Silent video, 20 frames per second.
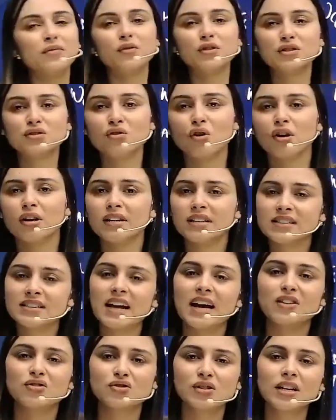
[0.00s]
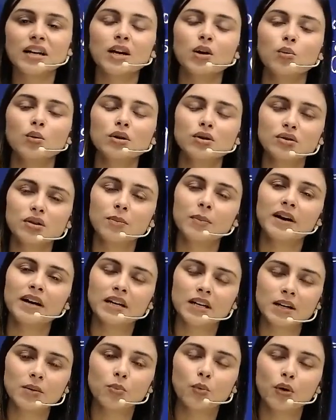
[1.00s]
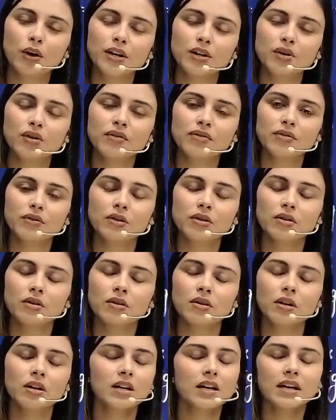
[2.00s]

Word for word: solid is actually equal to the melting point of uh,